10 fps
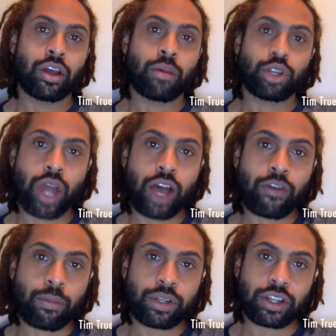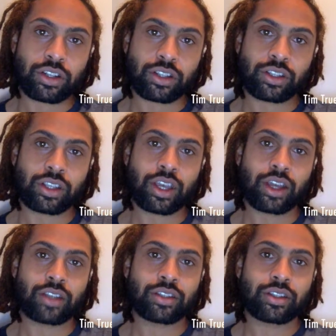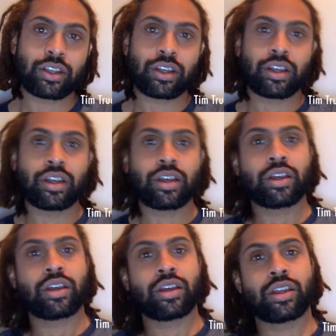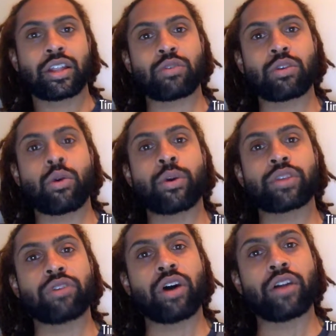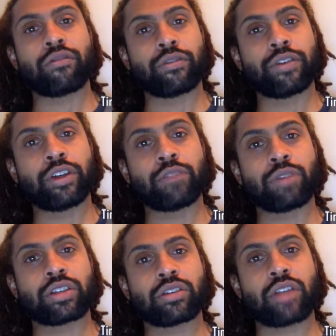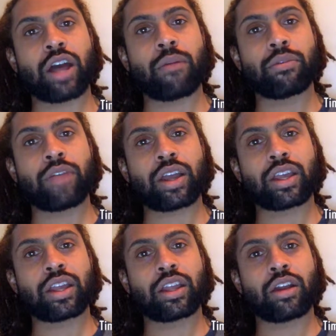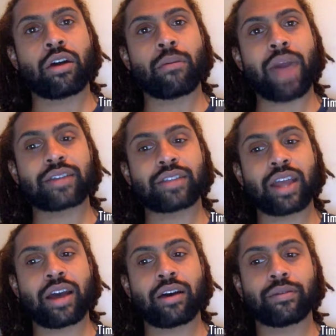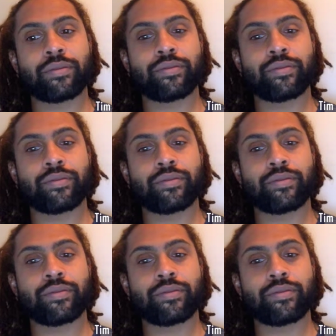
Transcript: But you have a potential 6. That's why you always feel unfulfilled, because you're not getting it all maxed out.